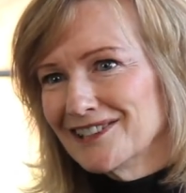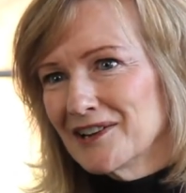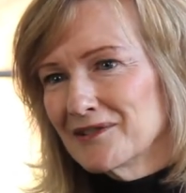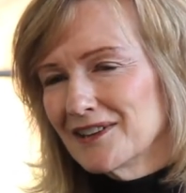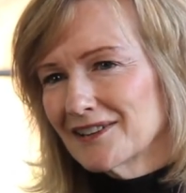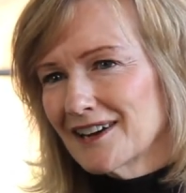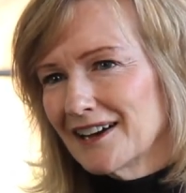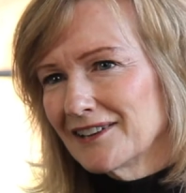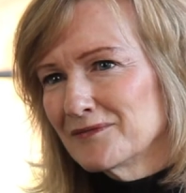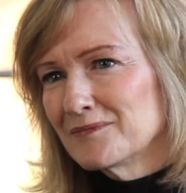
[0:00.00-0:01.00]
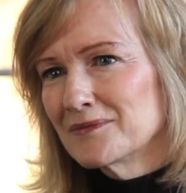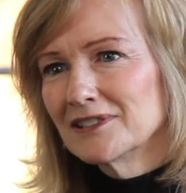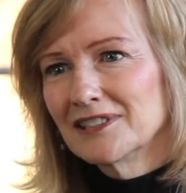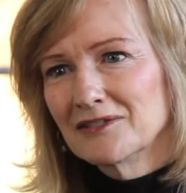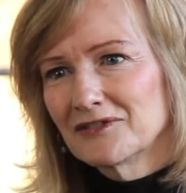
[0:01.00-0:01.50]
You know, they're kind of
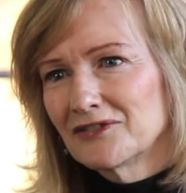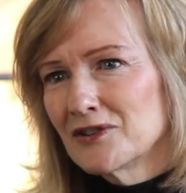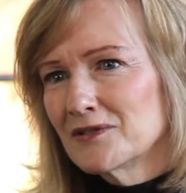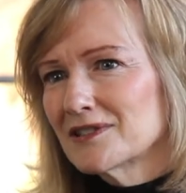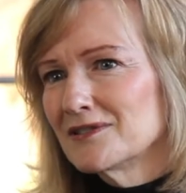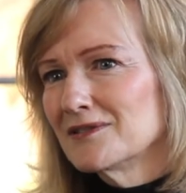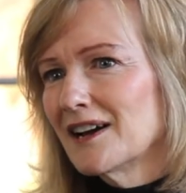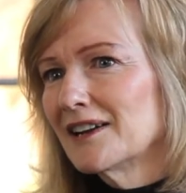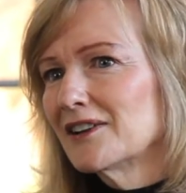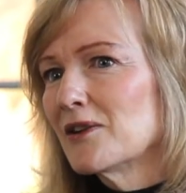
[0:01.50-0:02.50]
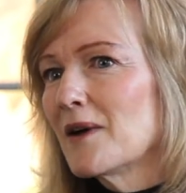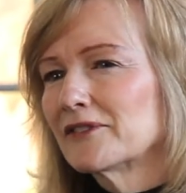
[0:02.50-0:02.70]
brilliant folks who kind of go